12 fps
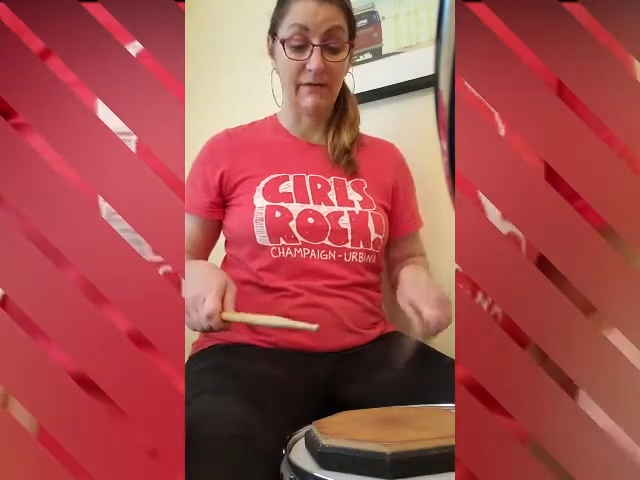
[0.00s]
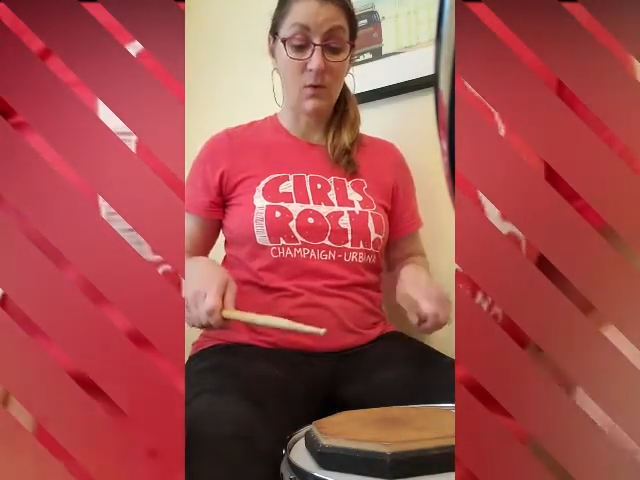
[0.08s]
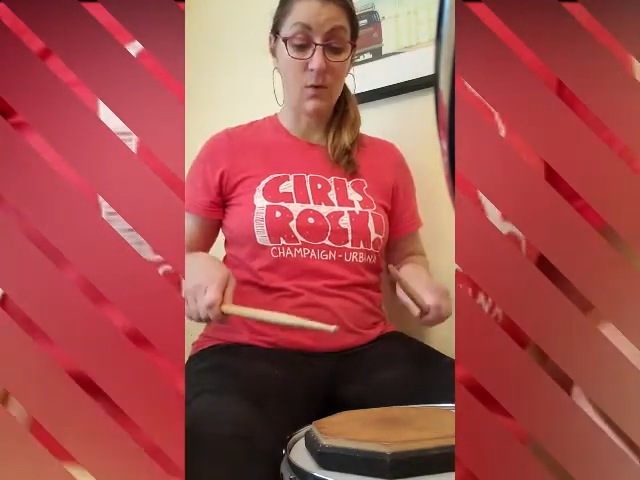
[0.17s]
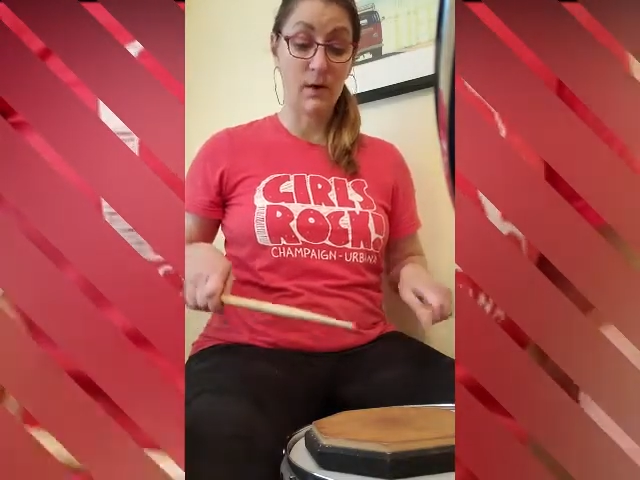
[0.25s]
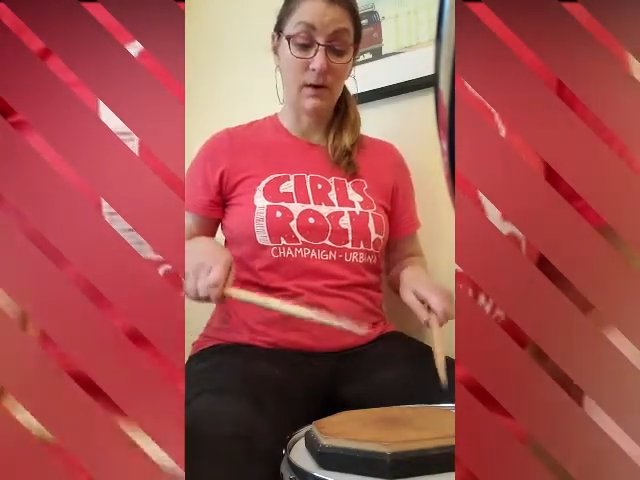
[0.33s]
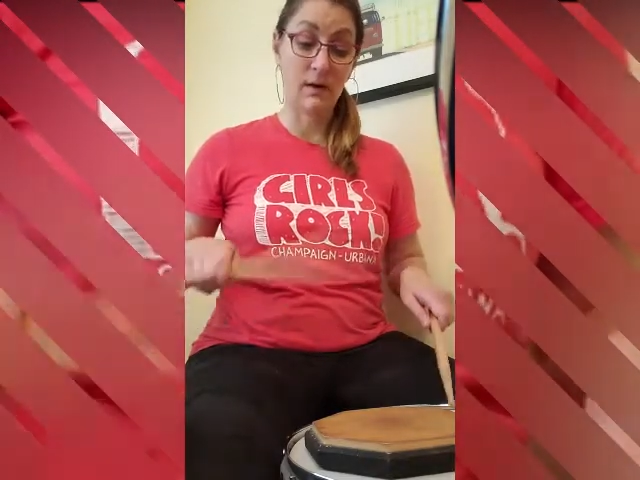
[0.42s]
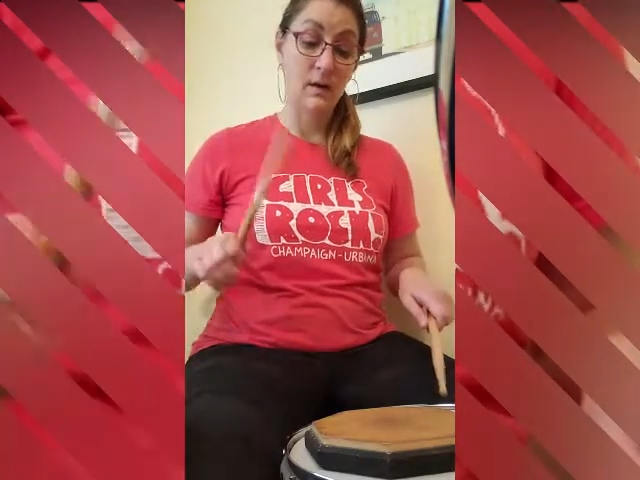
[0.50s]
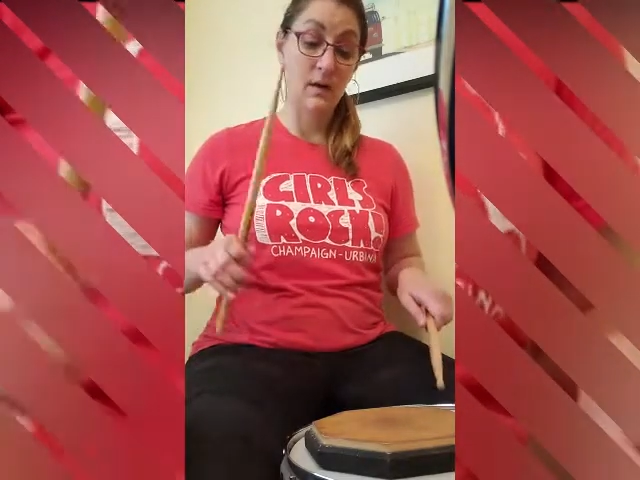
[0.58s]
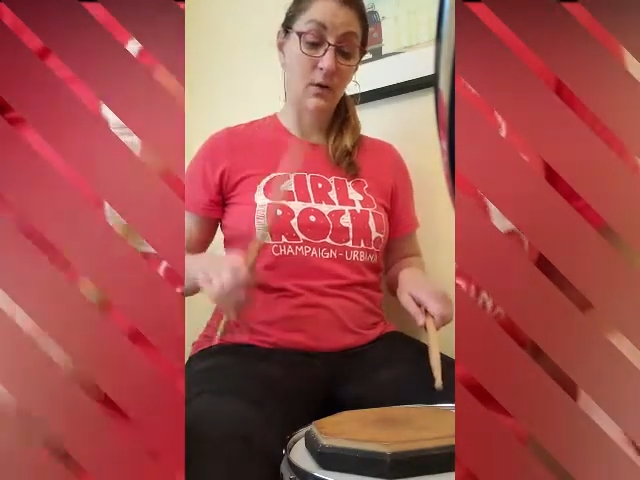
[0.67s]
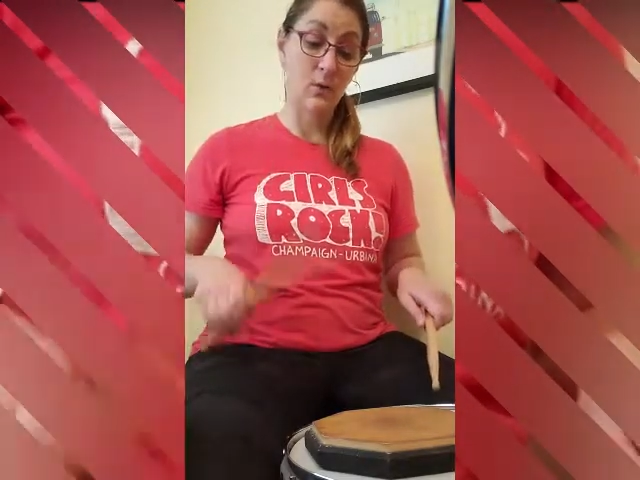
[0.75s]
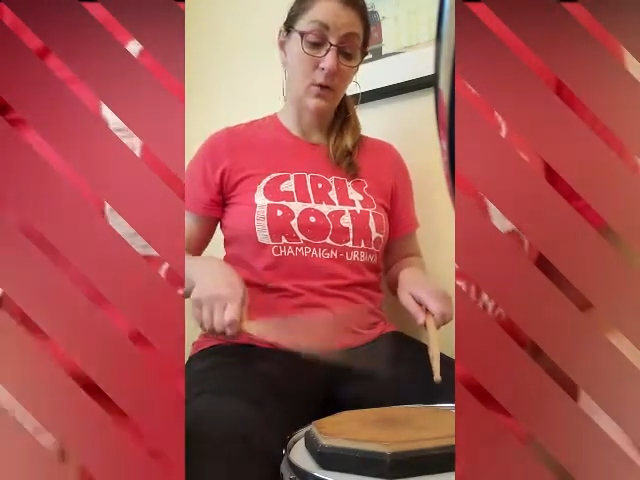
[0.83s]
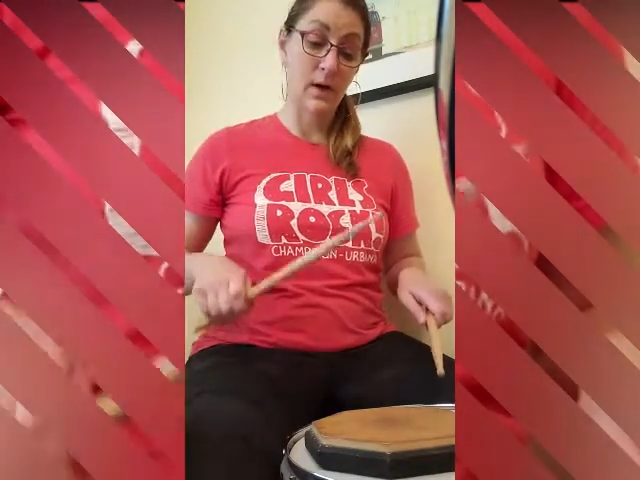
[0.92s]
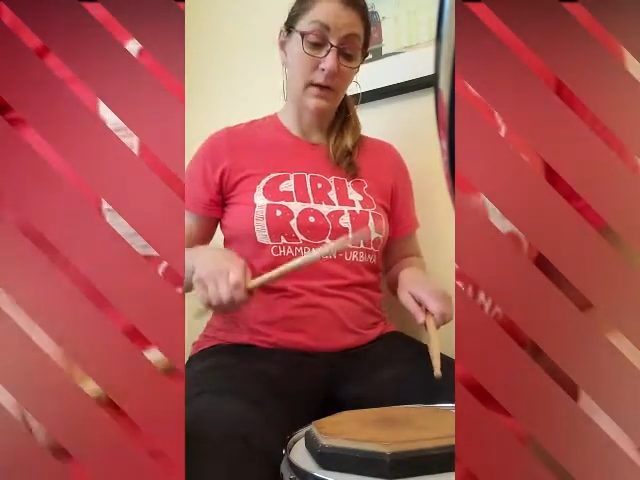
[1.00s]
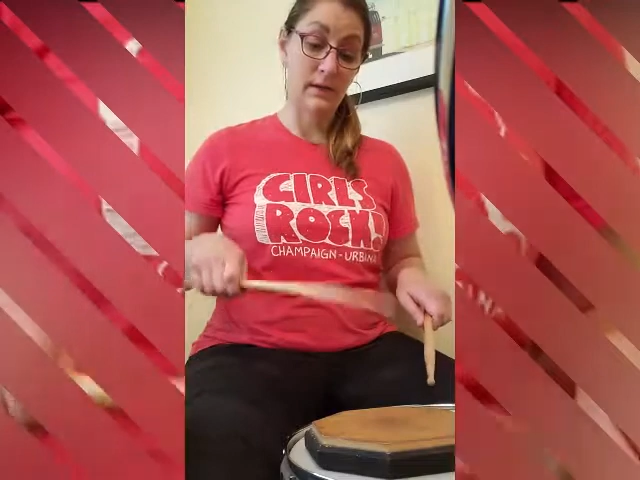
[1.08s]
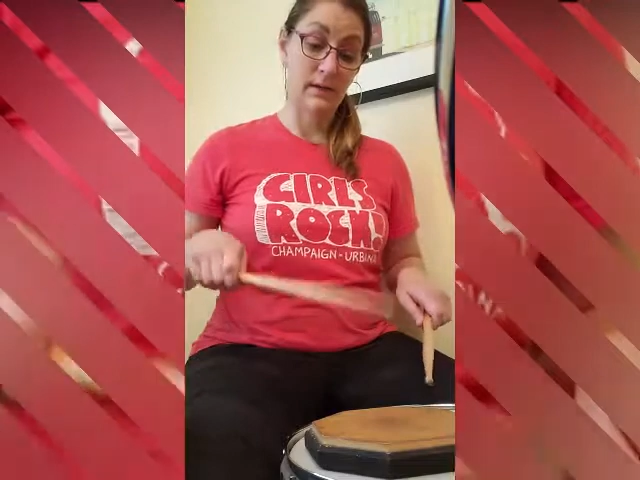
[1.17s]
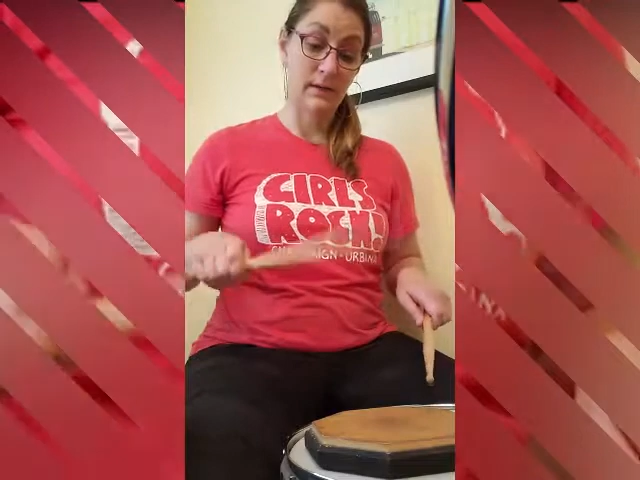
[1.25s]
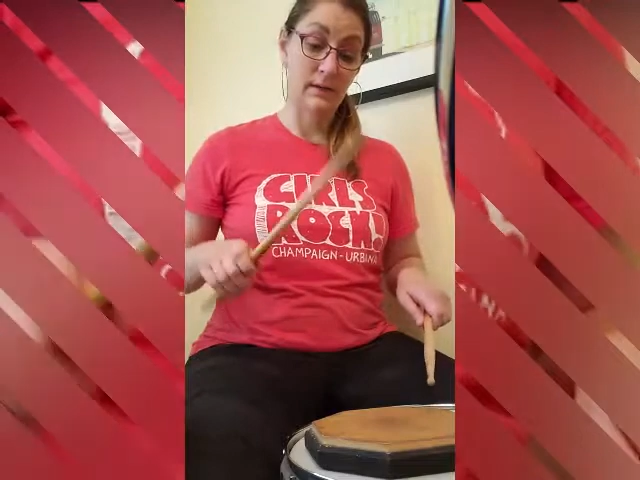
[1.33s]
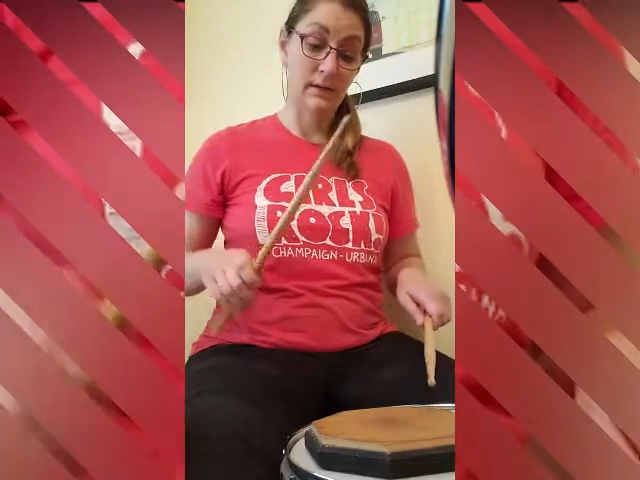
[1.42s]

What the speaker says: 4, 1,